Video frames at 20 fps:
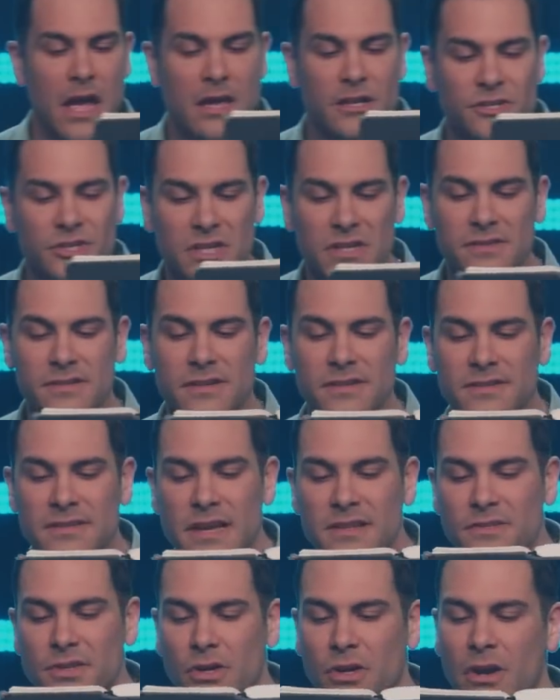Jesus
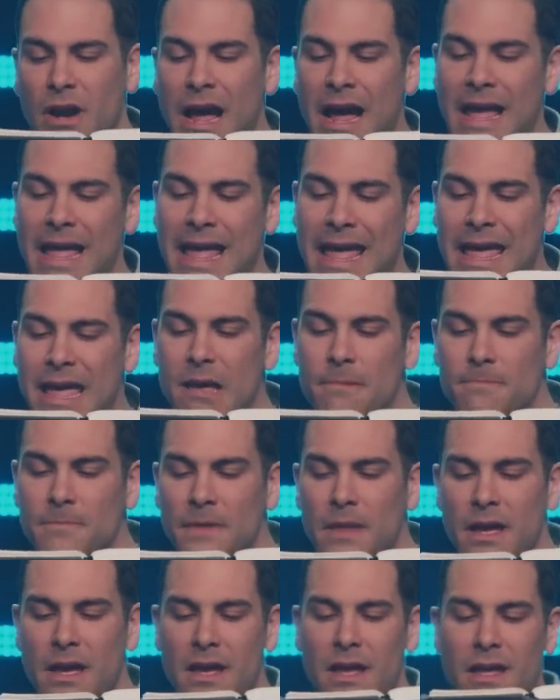said to her, I
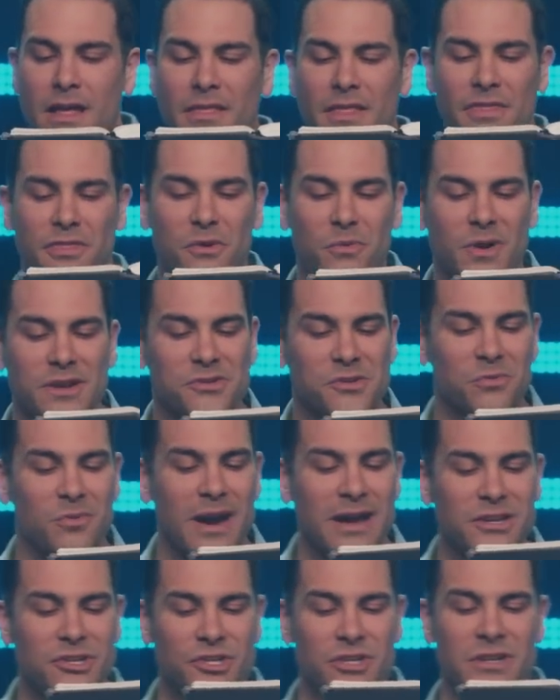am the
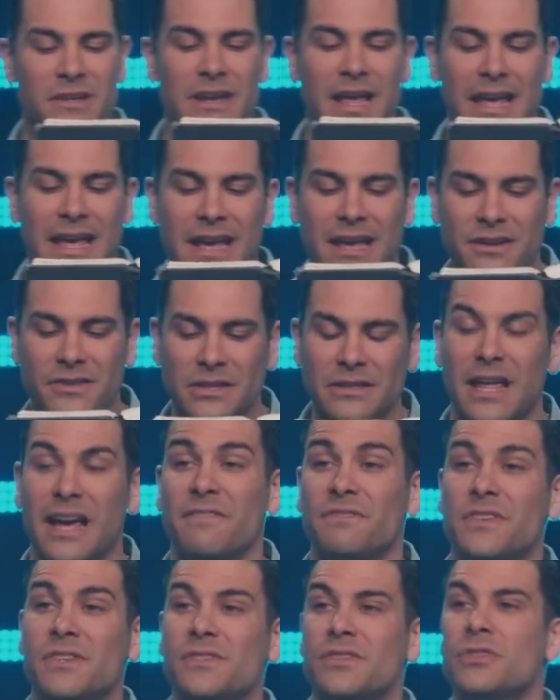resurrection and the
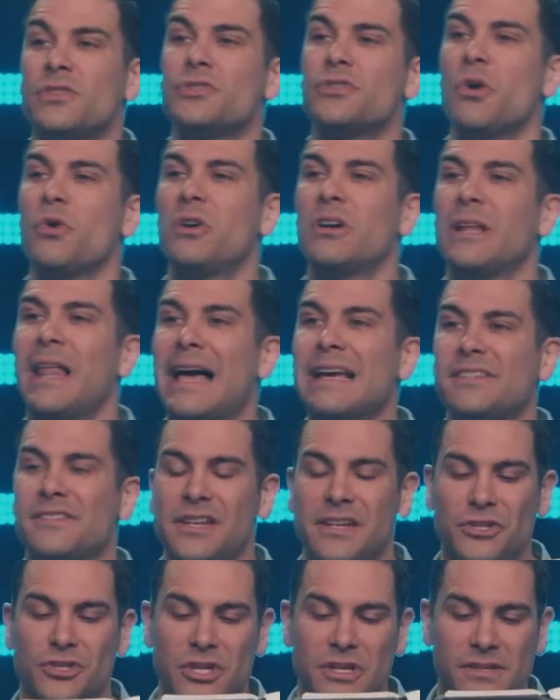life. This is so
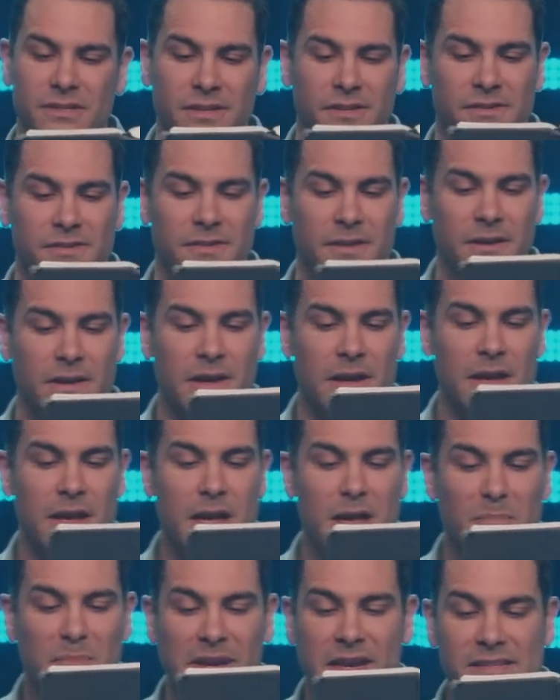classic Jesus,
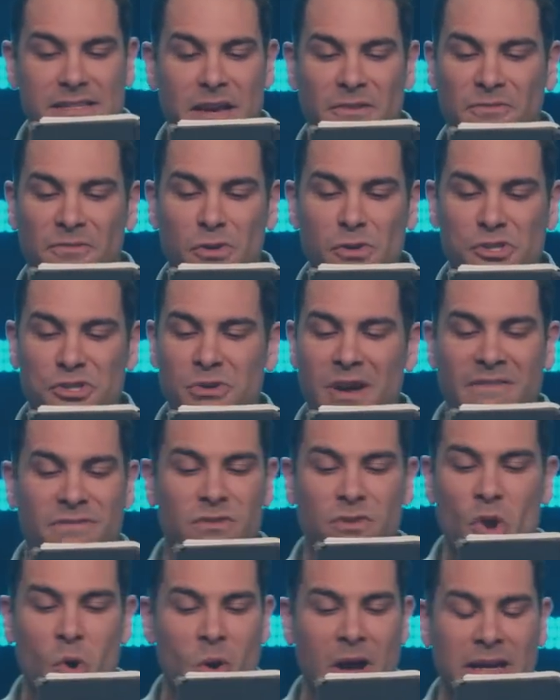because at first you have
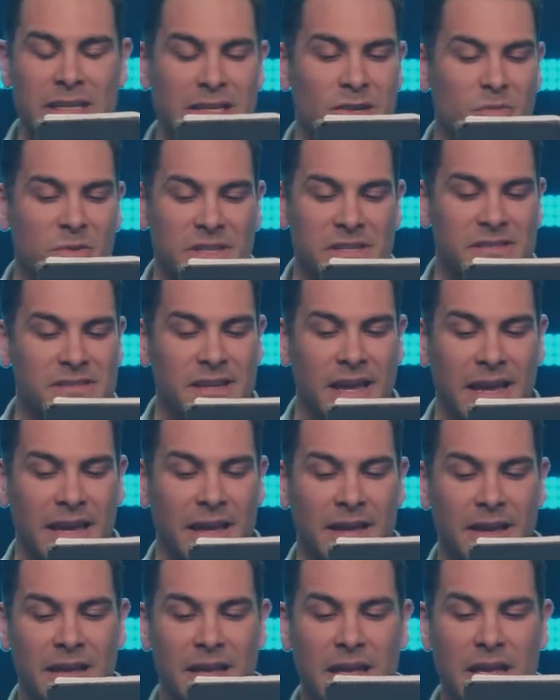no idea what he's
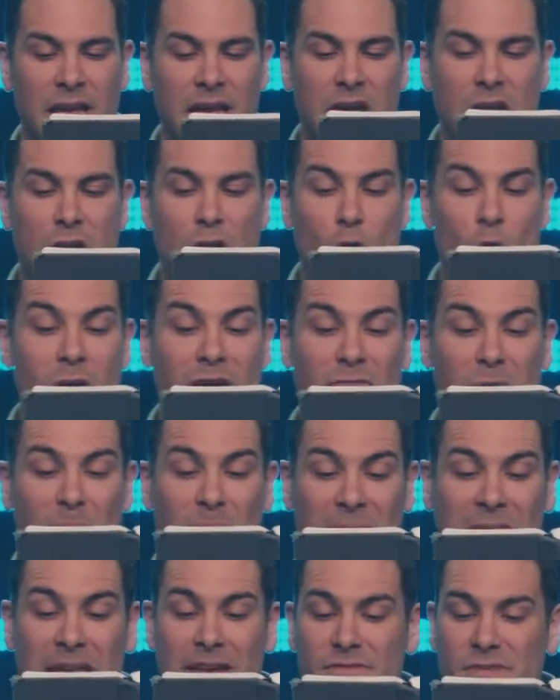saying. Whoever
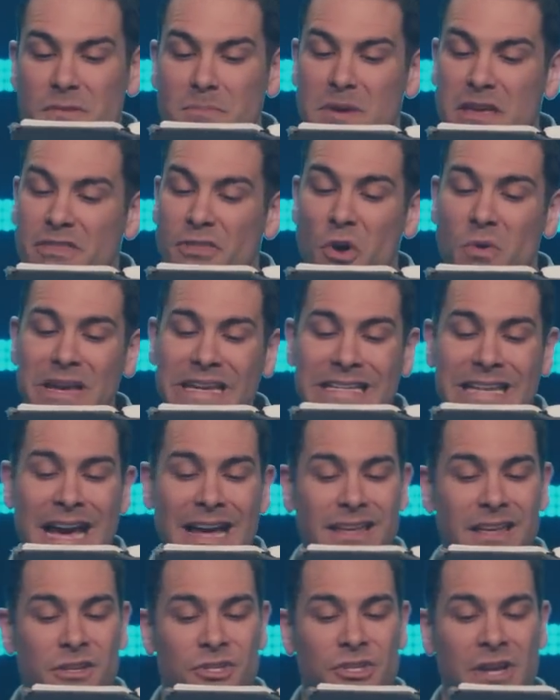believes in me, though he
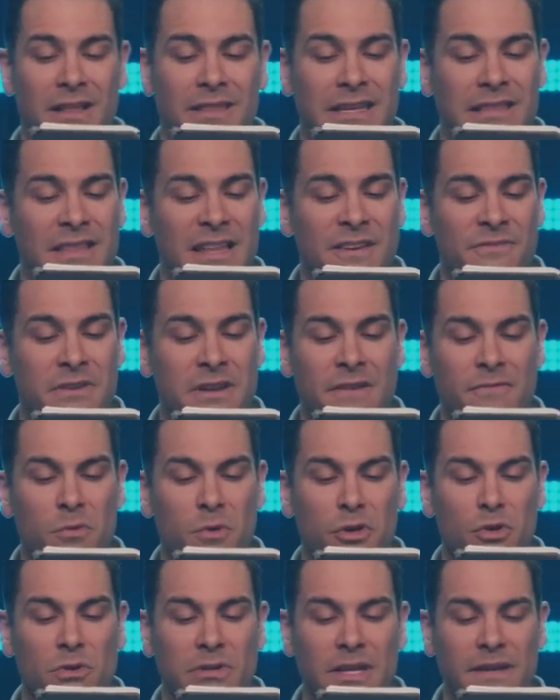die, yet shall he live. And
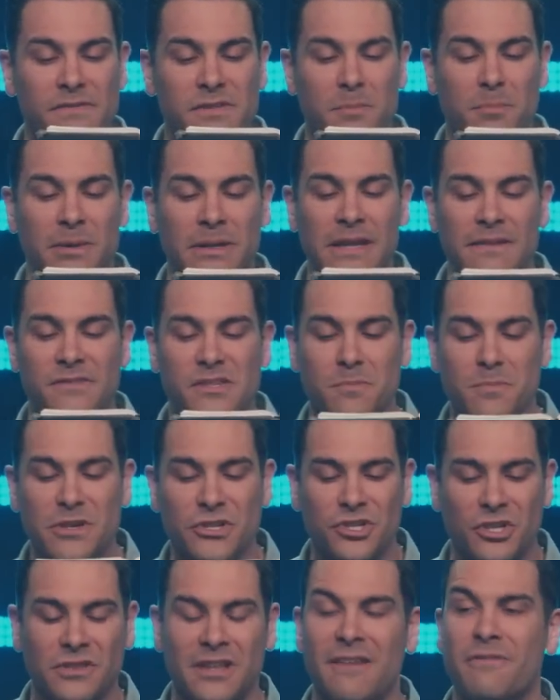everyone who lives and believes in me
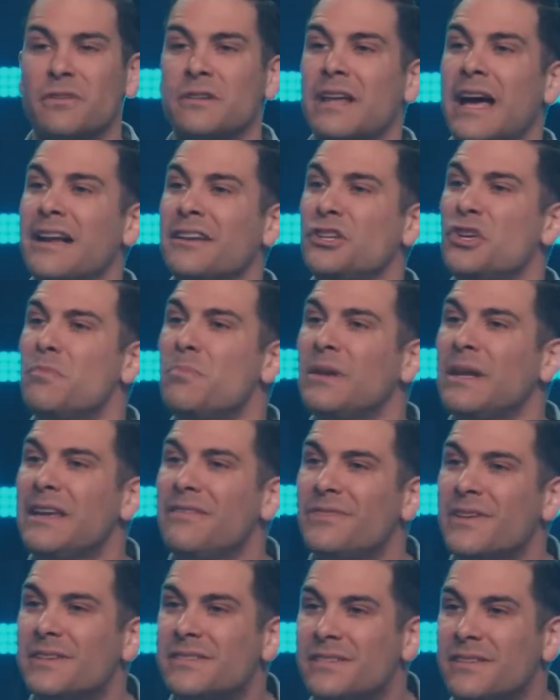shall never die. Do you
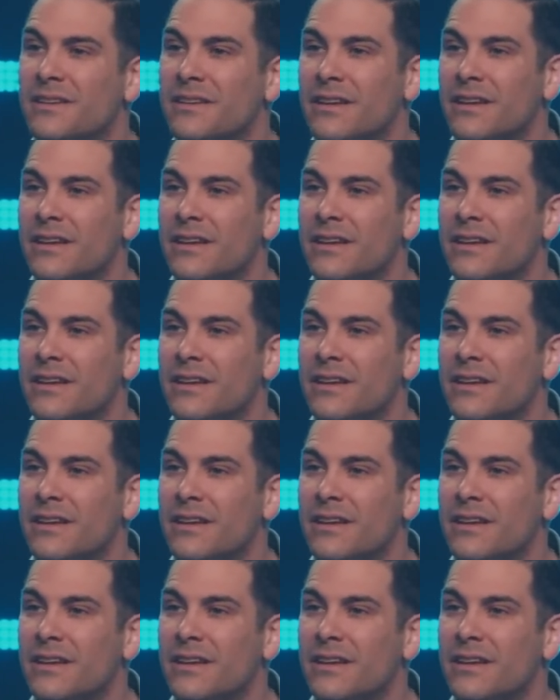believe this?